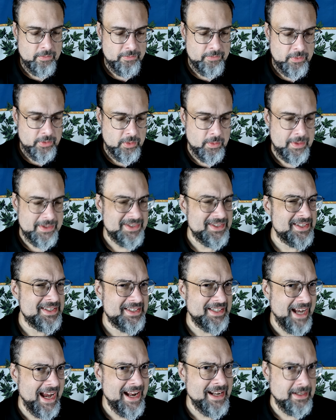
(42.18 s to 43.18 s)
who is the
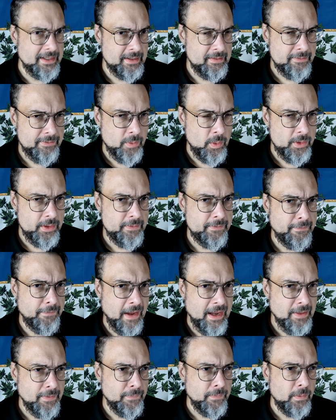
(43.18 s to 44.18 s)
stand-in for the
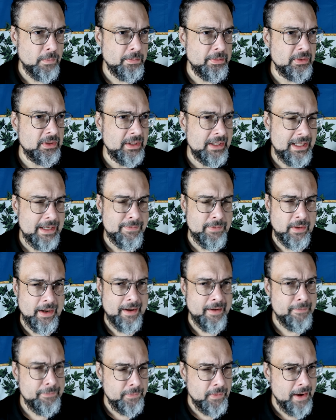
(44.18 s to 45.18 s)
faithful believer,
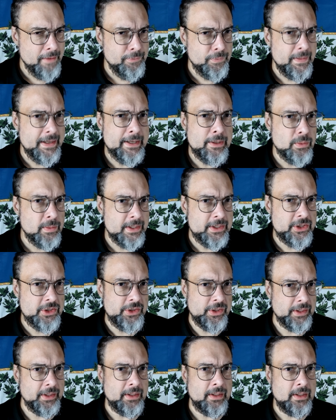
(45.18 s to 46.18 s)
and for every
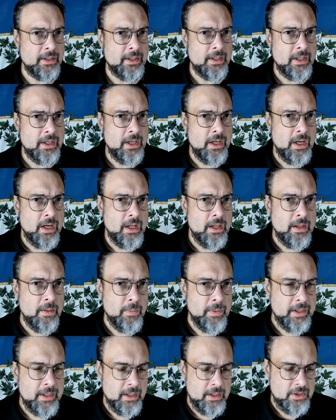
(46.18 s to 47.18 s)
Christian, that
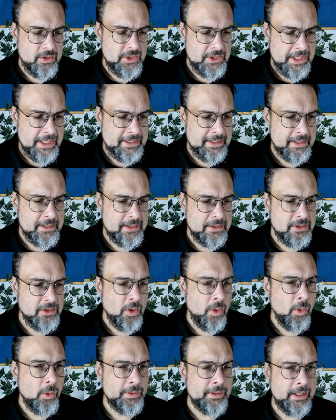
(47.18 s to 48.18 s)
when Jesus
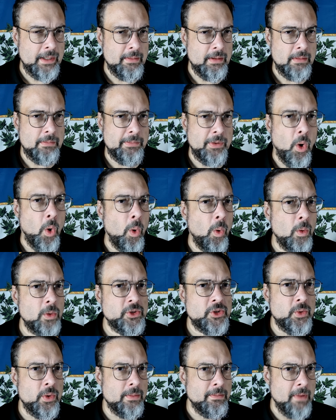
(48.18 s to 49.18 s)
told him, "Behold
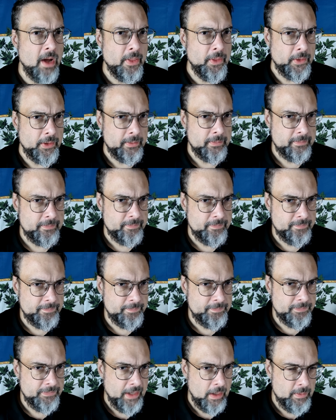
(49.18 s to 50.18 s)
your mother,"
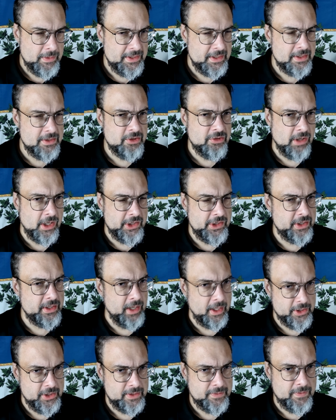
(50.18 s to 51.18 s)
that was an instruction
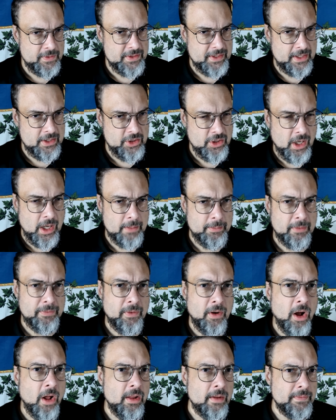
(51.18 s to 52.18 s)
not just for St. John, but for
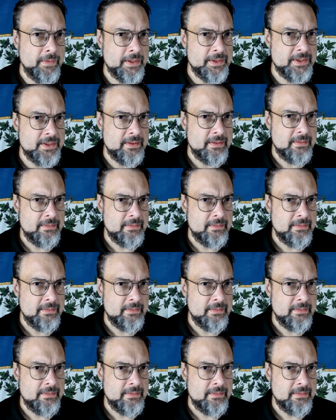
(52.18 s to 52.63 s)
all of us.